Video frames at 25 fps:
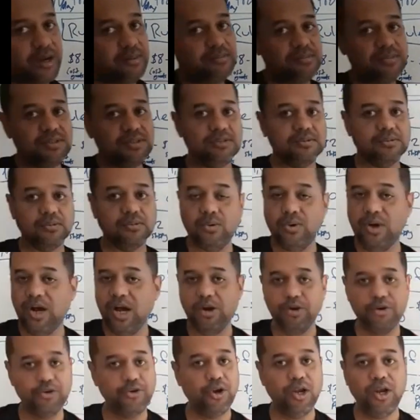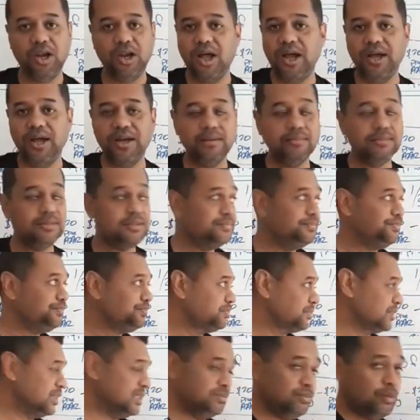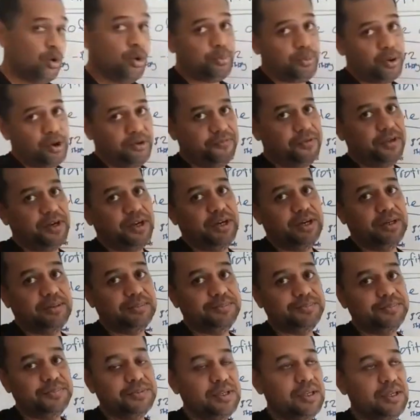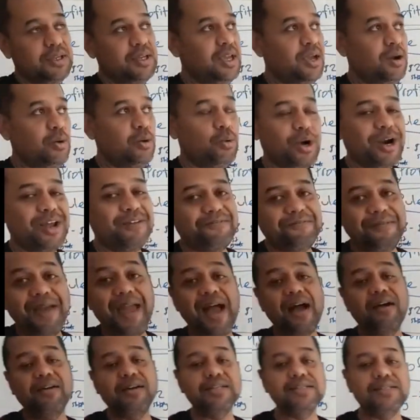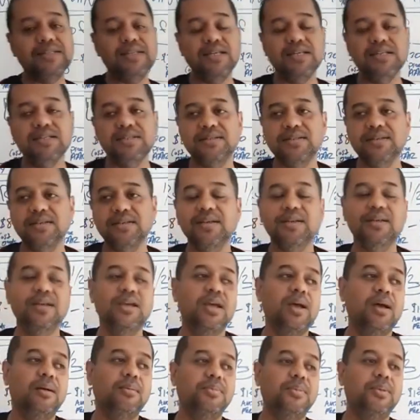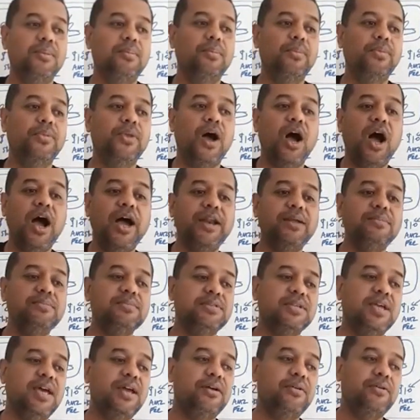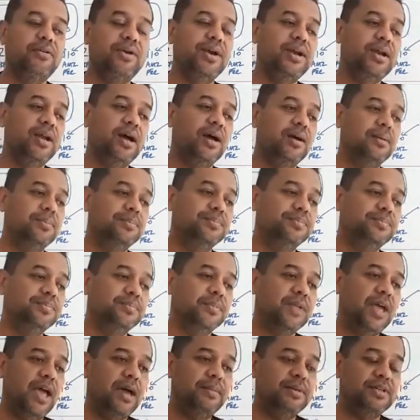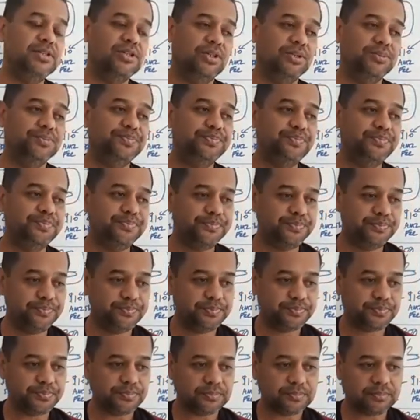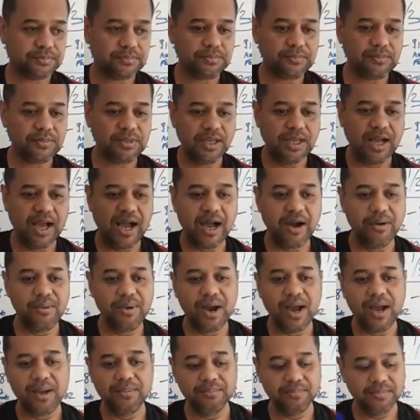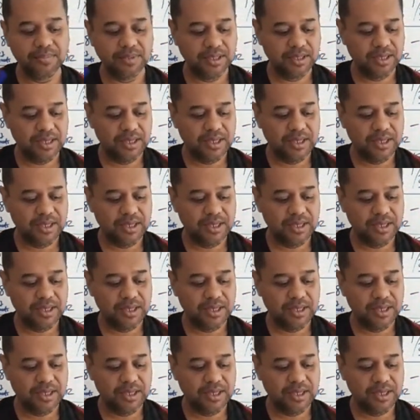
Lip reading: items or $100 items, there's more profit in it. What I found is this. The items that are in Amazon are